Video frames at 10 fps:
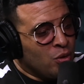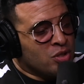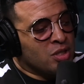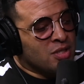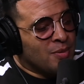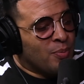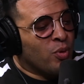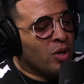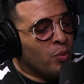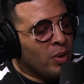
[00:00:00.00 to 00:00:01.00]
you should
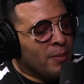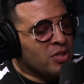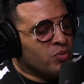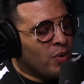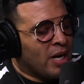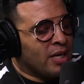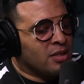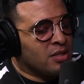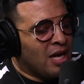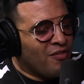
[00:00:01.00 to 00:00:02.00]
support women's
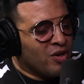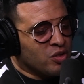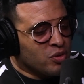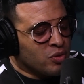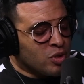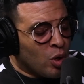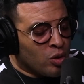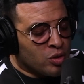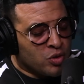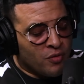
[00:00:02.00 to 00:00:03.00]
right to have con-
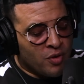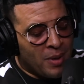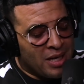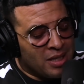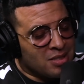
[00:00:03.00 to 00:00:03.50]
total control over their body.